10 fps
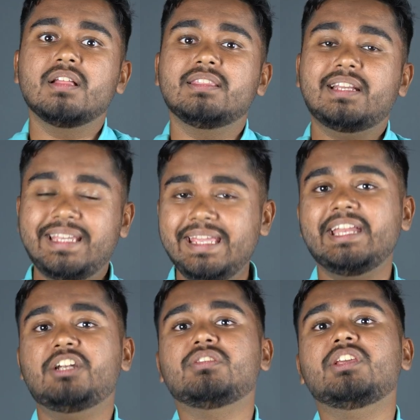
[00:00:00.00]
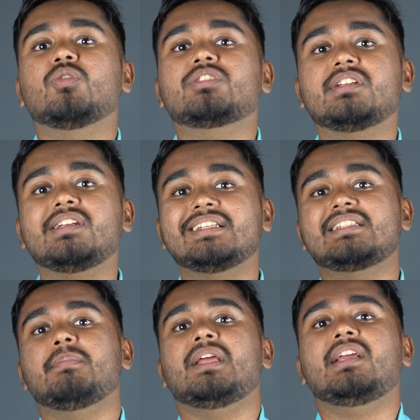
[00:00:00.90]
The key to the ocean is
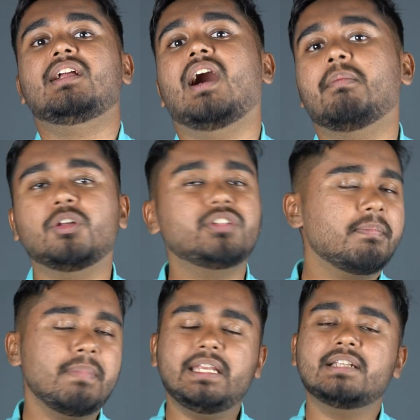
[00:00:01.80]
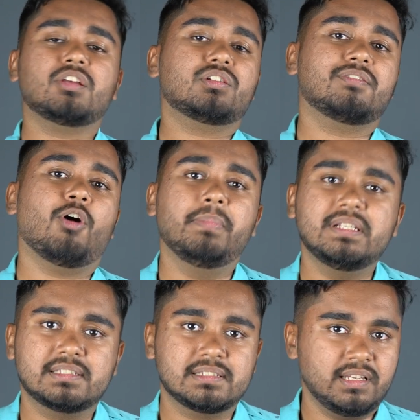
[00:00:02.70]
remaining calm. Now, there are many sorts of
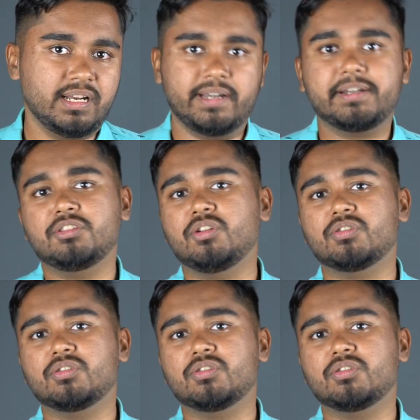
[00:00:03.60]
hobbies related to the